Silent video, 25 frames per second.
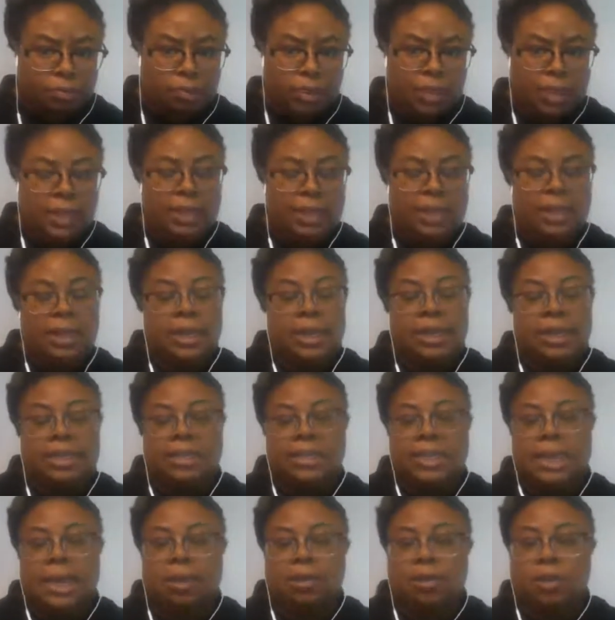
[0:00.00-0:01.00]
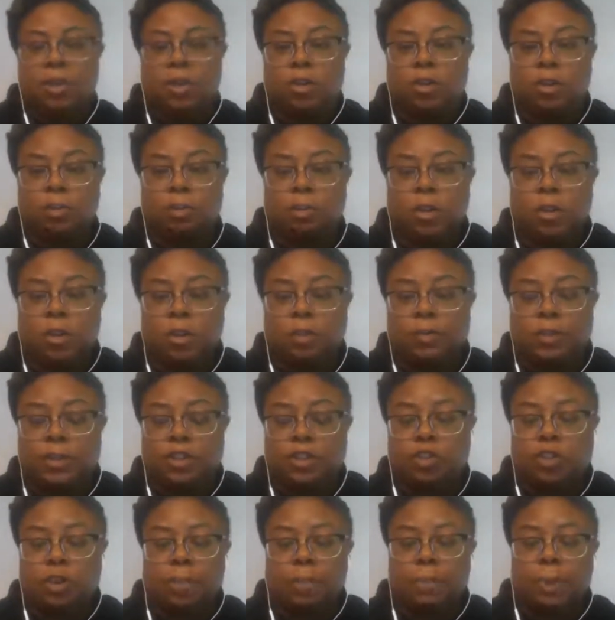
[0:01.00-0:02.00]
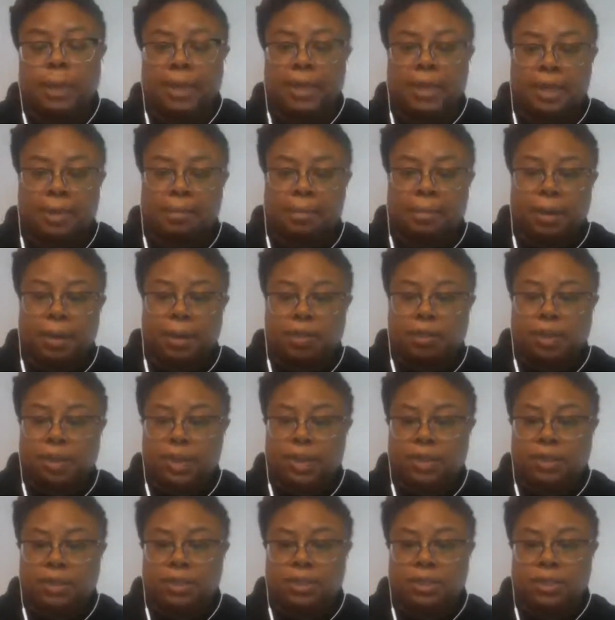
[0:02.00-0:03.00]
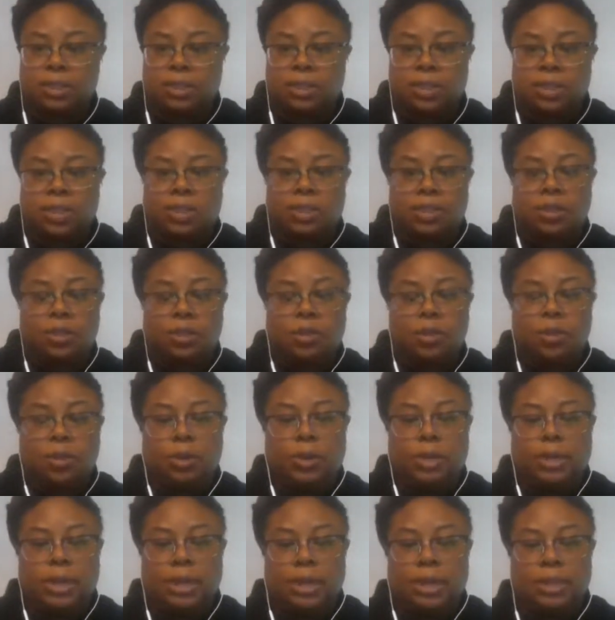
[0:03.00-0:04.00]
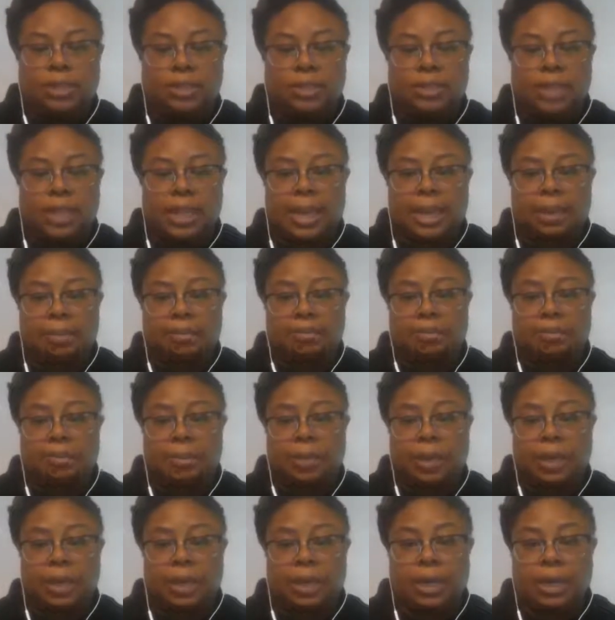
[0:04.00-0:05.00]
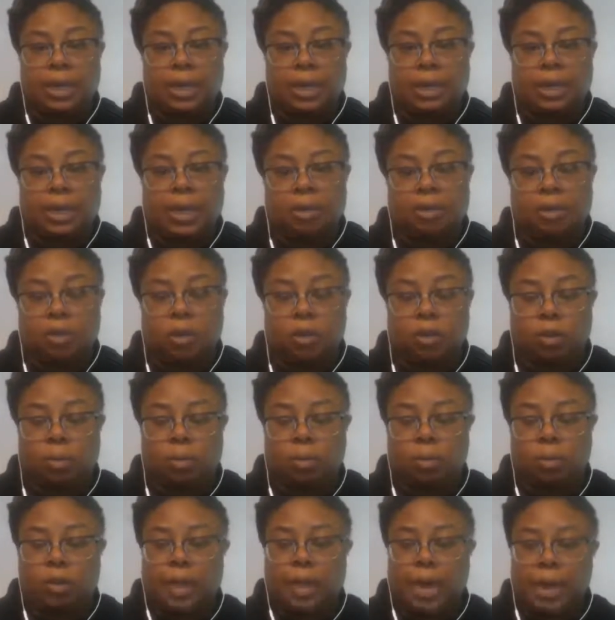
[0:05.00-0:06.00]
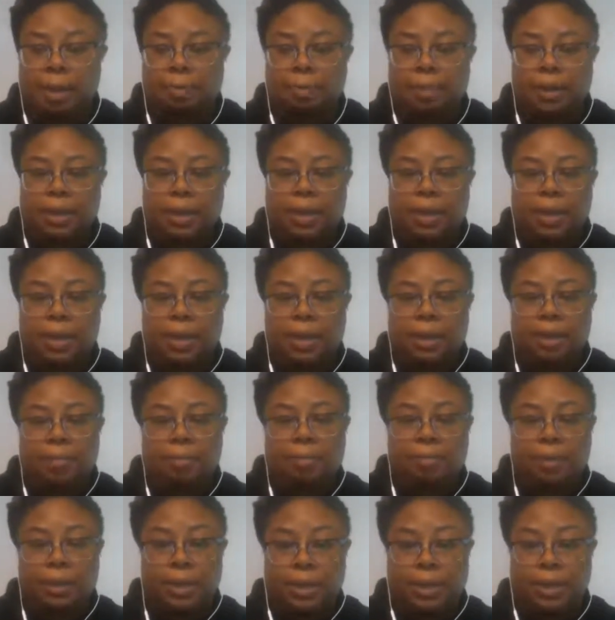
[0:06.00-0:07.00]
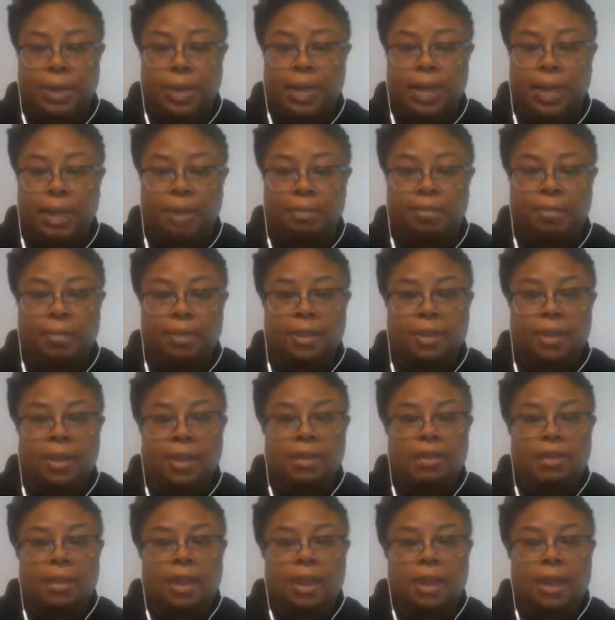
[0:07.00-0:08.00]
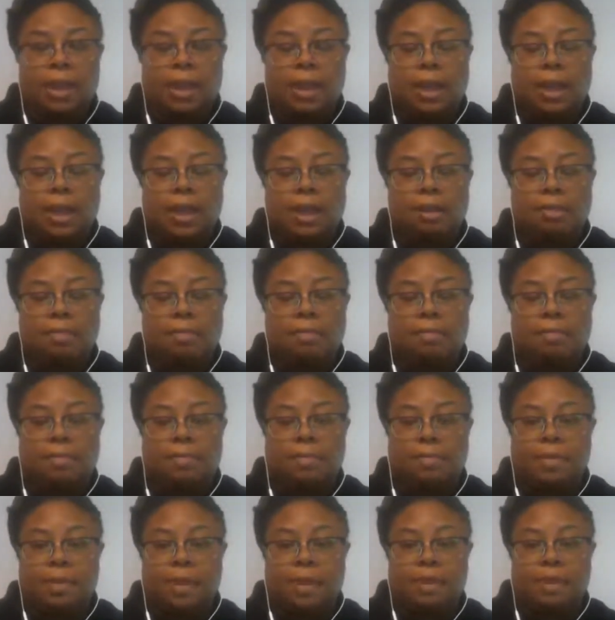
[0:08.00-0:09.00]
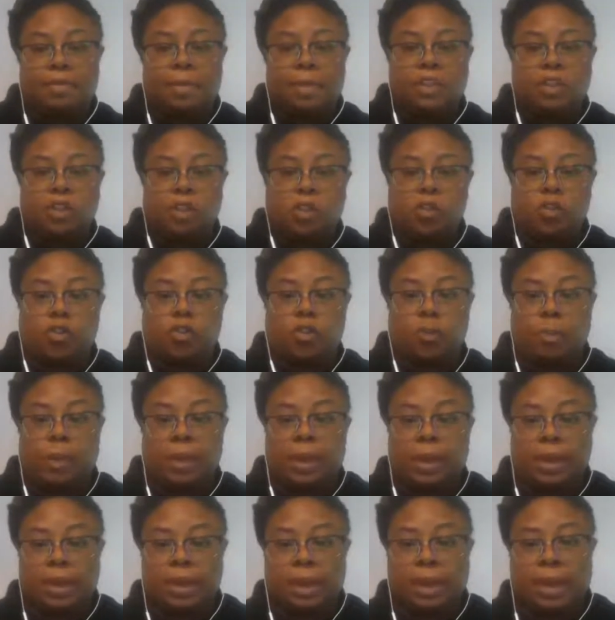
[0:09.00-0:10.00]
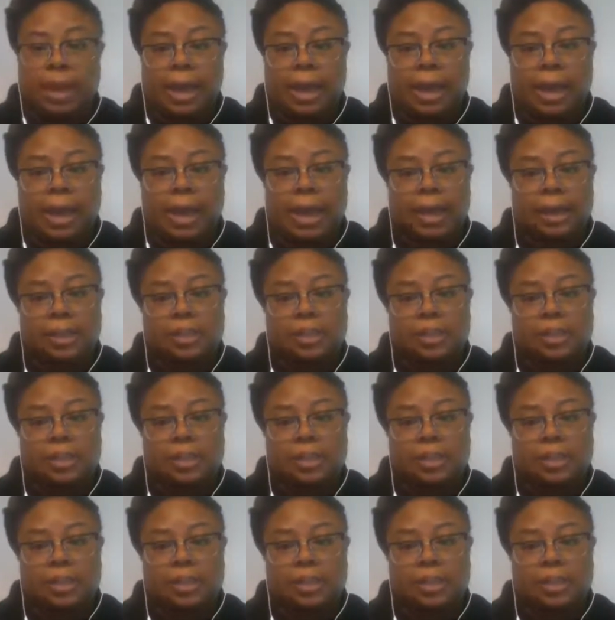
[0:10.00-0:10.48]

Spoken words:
And it is downloadable. If you join my email list, you'll get a free downloadable copy, PDF of the social media guide.